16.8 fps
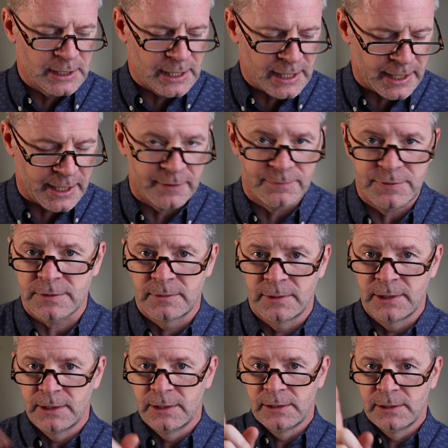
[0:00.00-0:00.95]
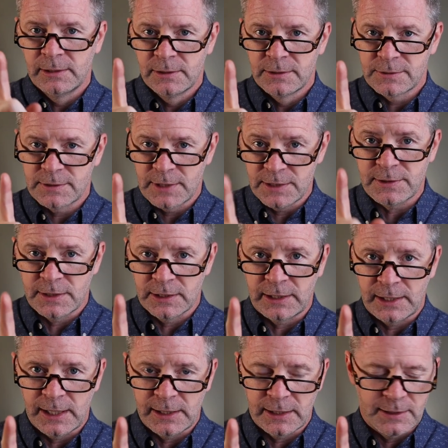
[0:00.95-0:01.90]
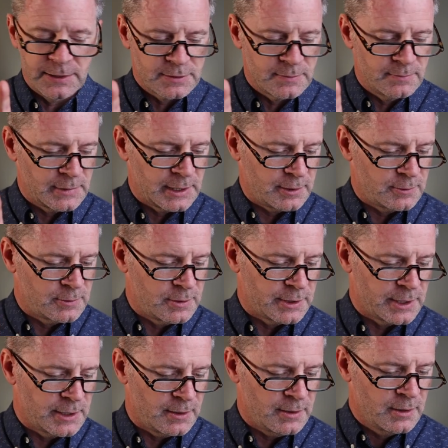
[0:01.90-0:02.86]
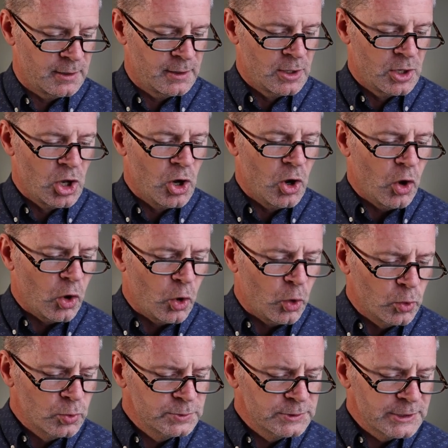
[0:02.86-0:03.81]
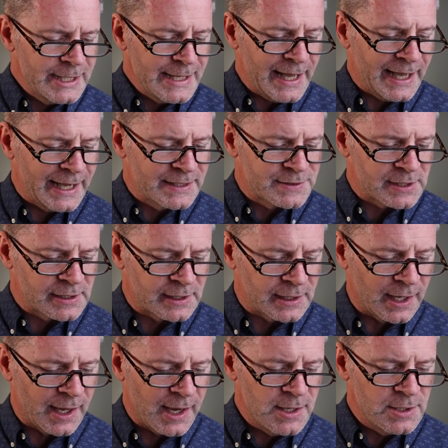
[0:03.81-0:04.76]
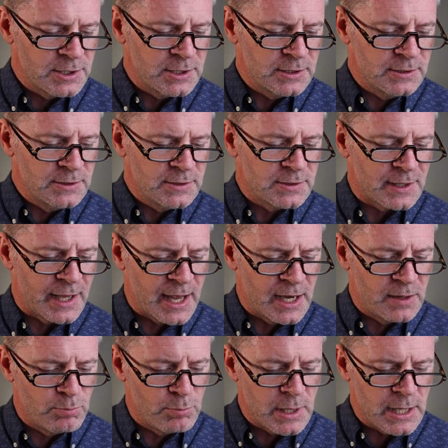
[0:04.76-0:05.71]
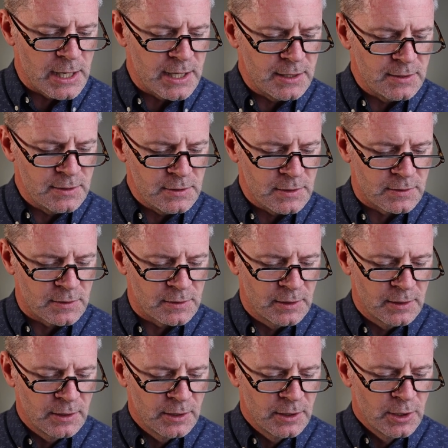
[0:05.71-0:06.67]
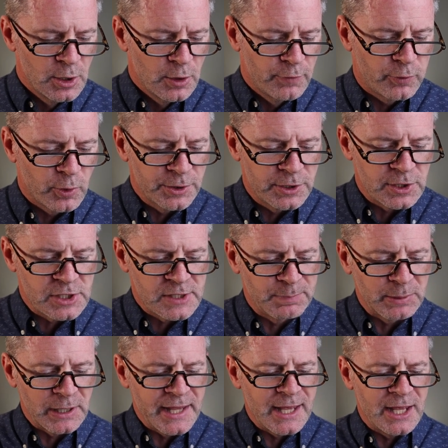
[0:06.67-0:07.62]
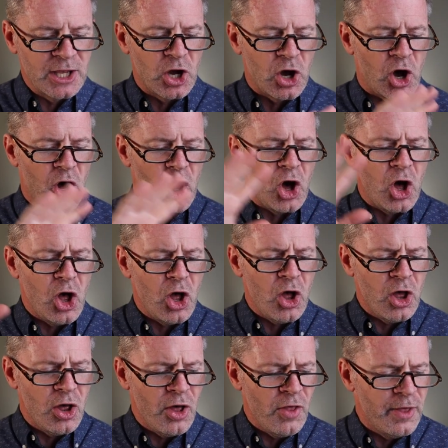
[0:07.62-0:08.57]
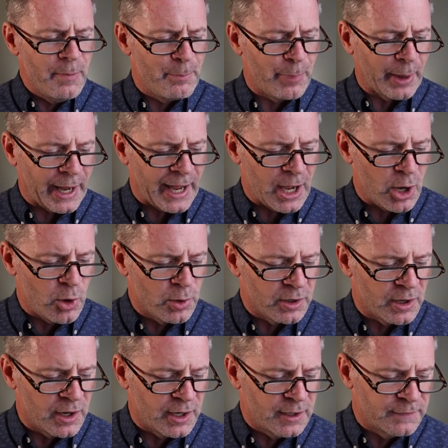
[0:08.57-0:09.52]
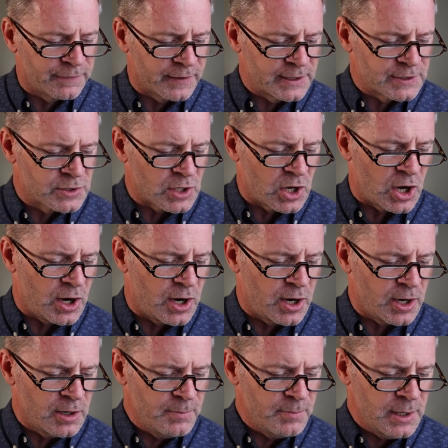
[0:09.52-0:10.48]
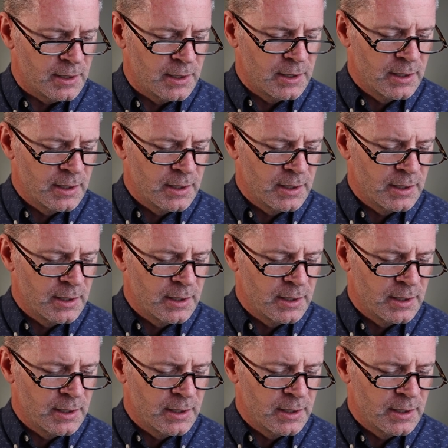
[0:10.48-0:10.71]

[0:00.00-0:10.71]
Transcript: lives, says the Catechism, I quote here, only as occasions and means for displaying all the power of his arm